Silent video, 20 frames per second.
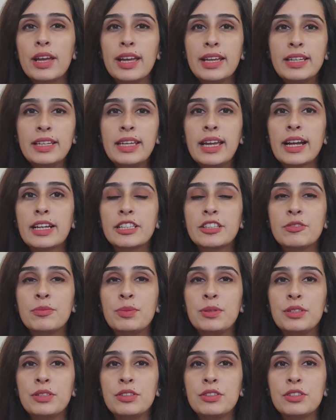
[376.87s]
any active
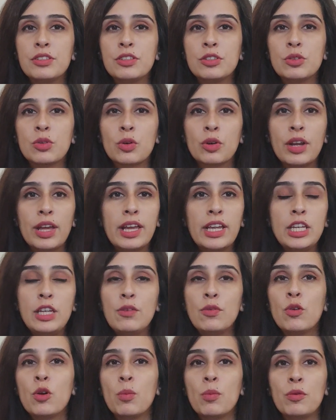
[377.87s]
businesses or any
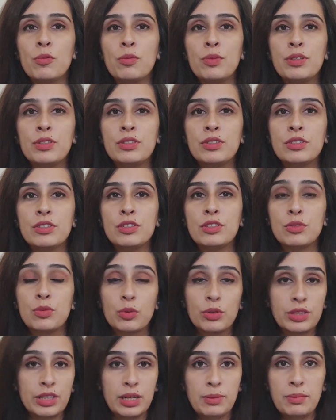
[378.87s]
form of businesses
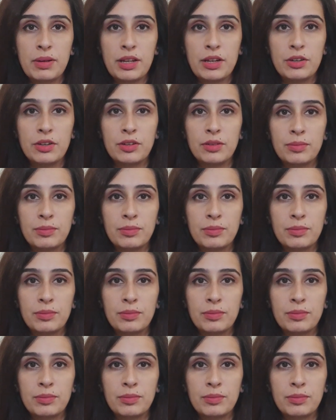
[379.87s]
for that matter.